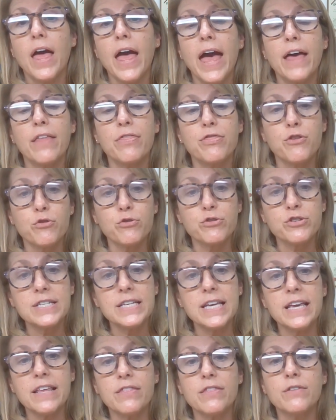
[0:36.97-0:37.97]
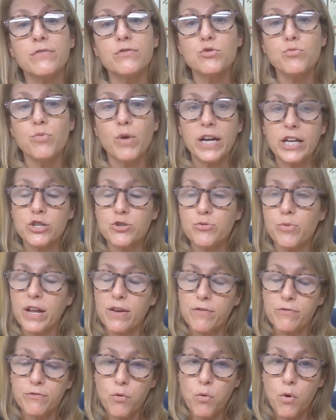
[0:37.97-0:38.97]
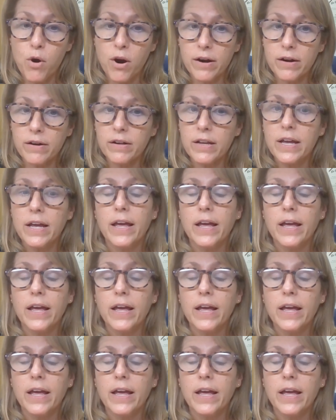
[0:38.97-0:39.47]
and 13th of 2024.